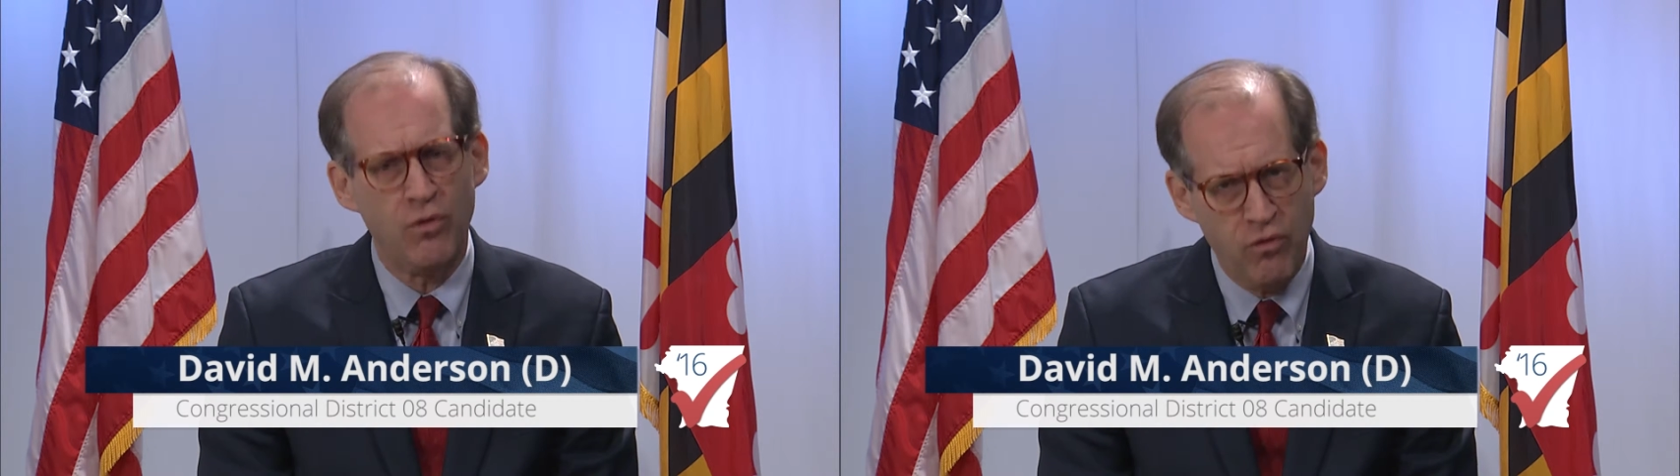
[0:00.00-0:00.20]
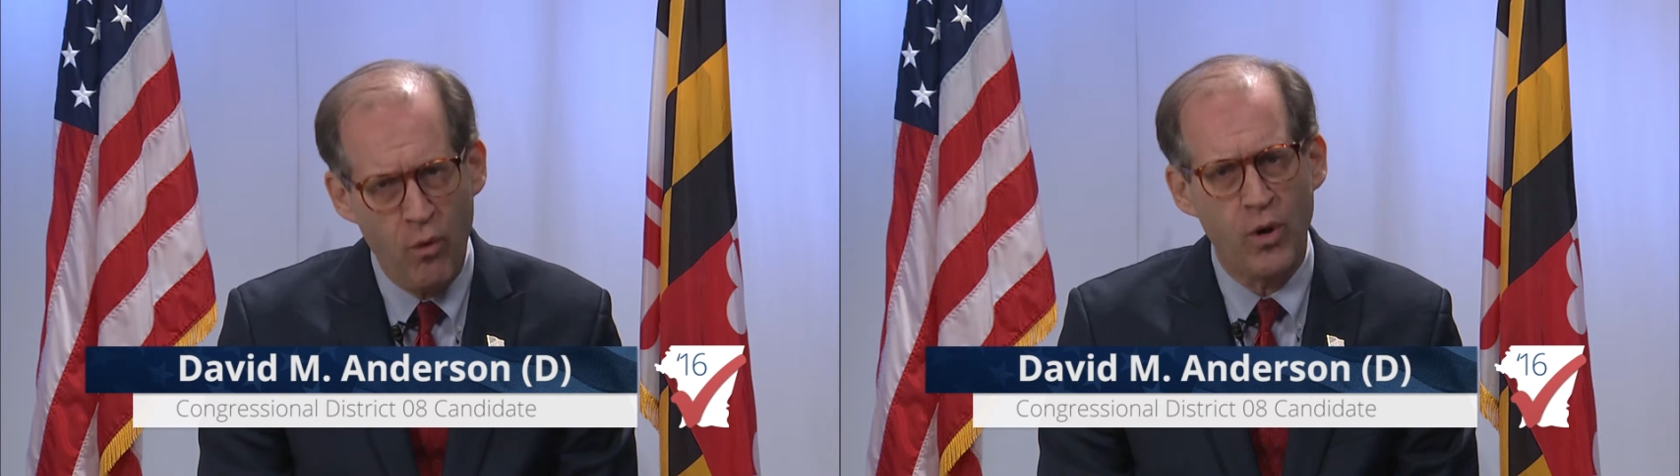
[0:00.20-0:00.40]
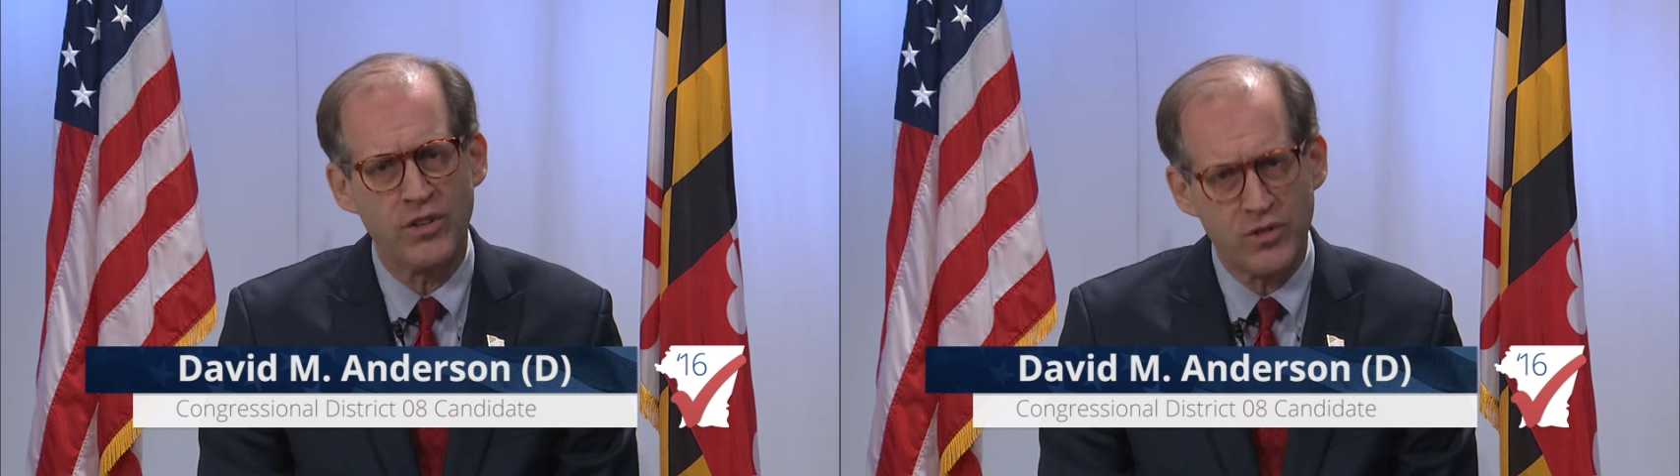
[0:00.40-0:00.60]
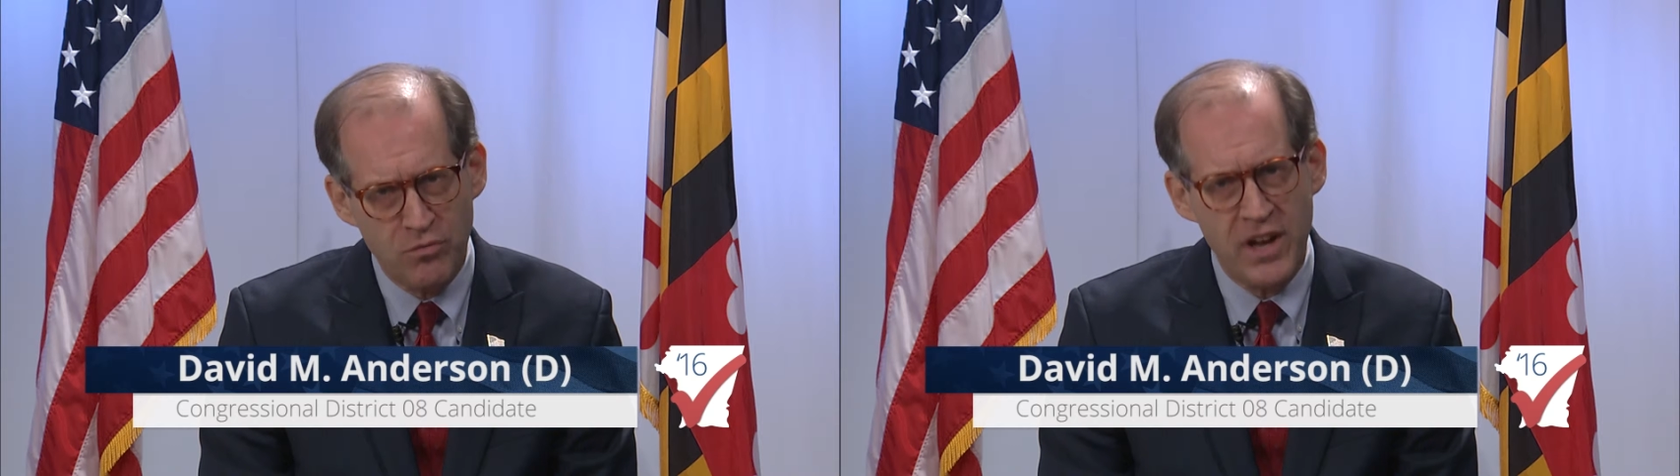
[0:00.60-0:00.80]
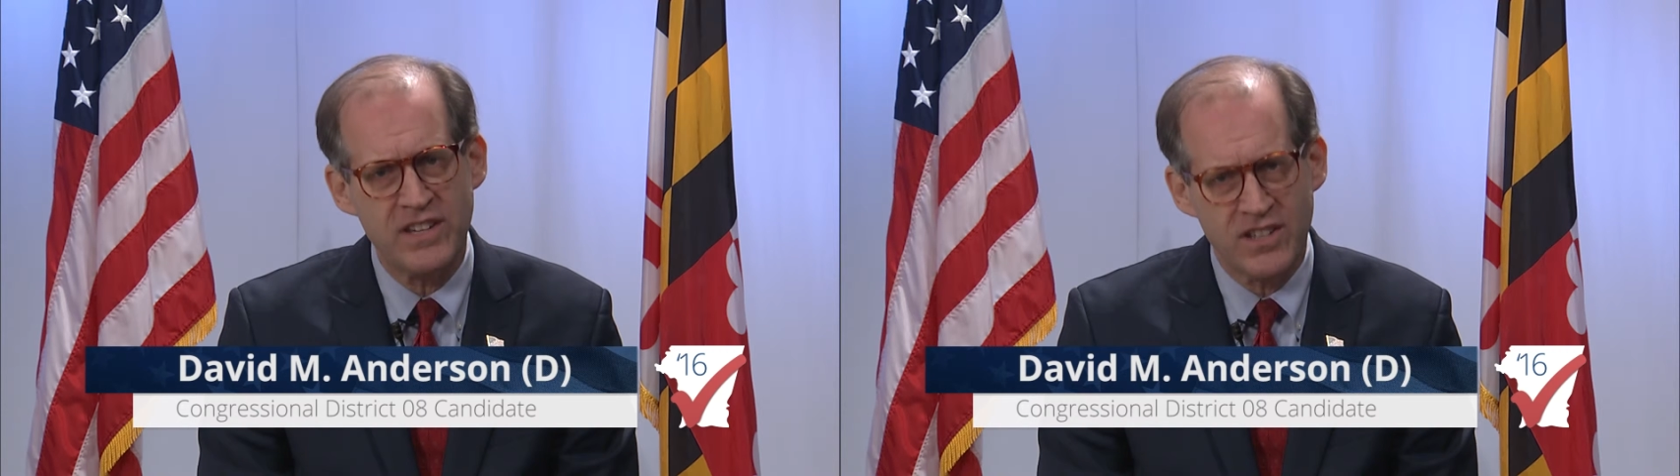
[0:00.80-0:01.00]
afford to
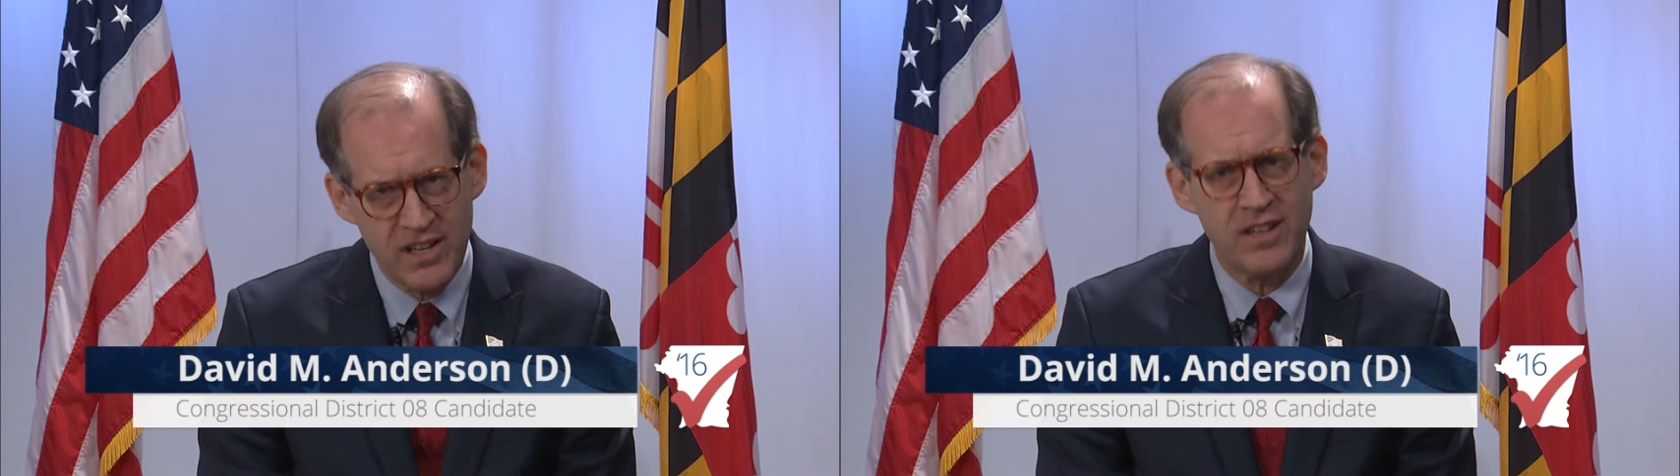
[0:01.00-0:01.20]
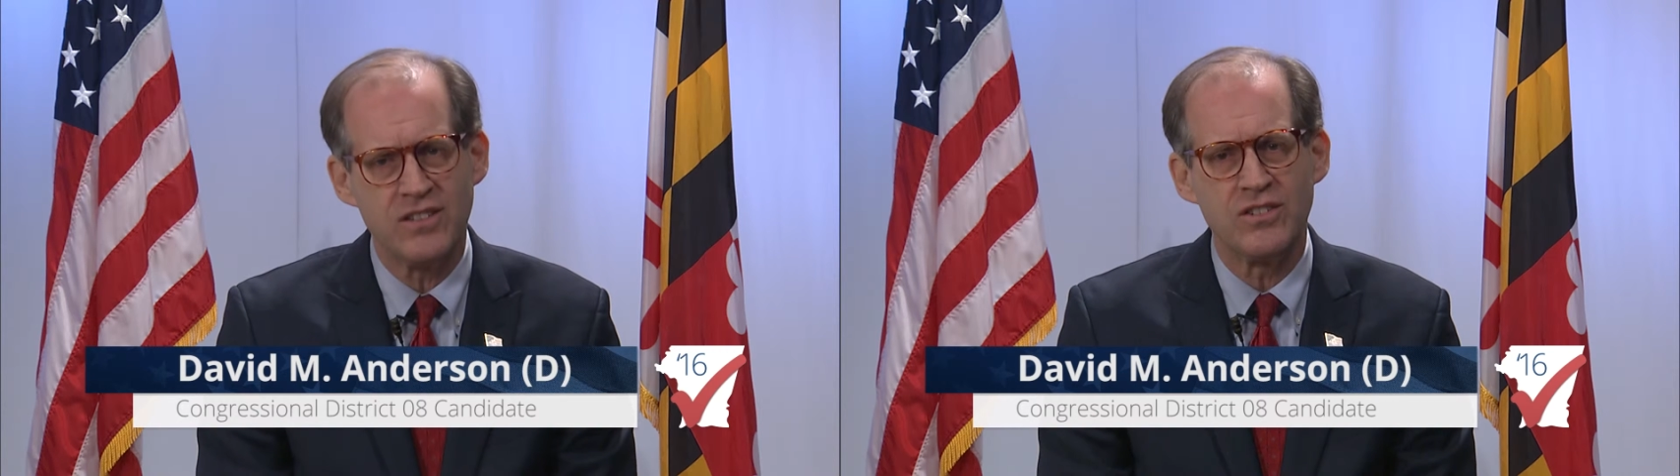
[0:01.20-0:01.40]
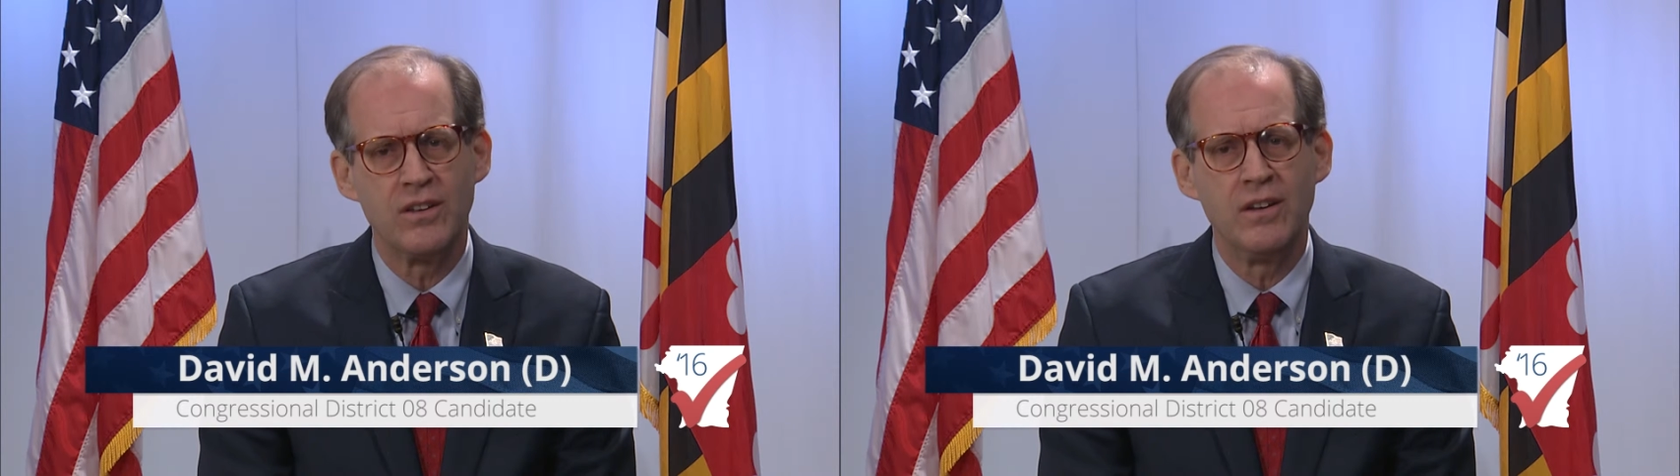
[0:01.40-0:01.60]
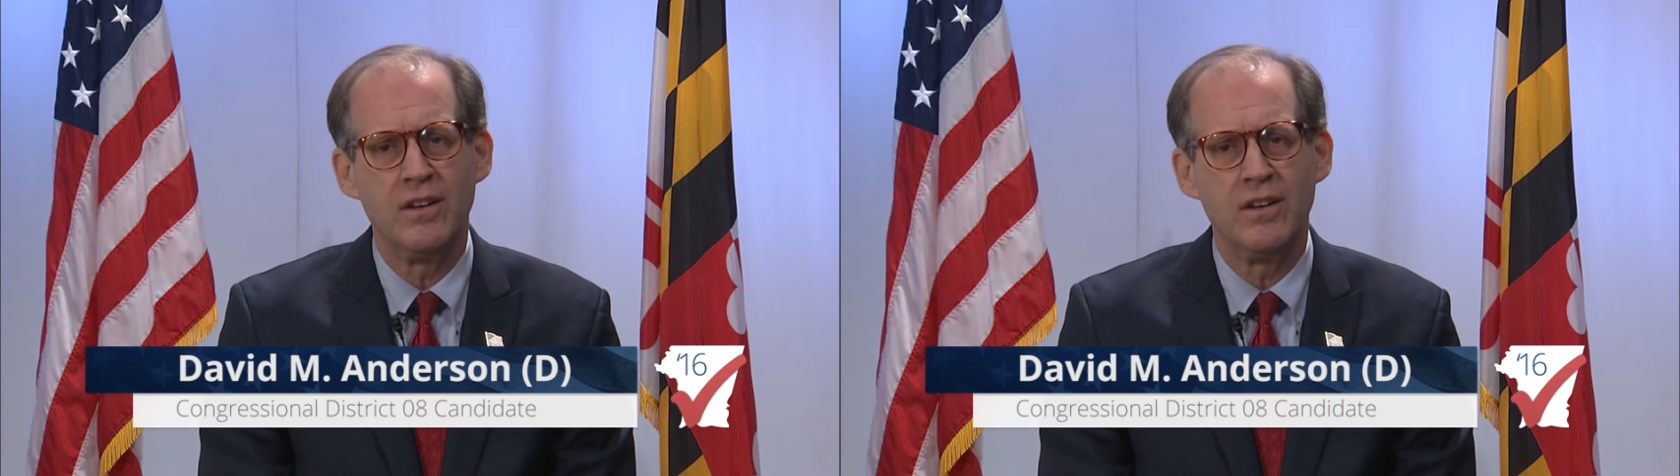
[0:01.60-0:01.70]
raise kids.